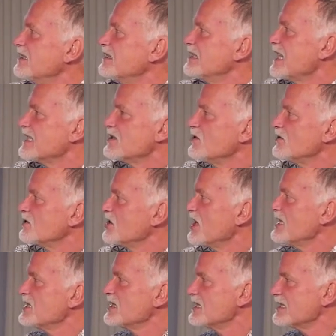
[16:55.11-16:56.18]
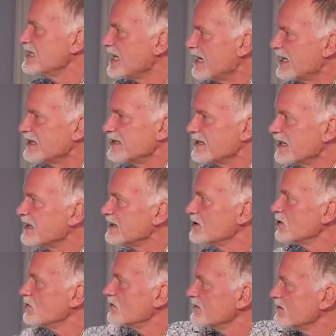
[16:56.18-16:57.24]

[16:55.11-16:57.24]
does not change the sign, right? So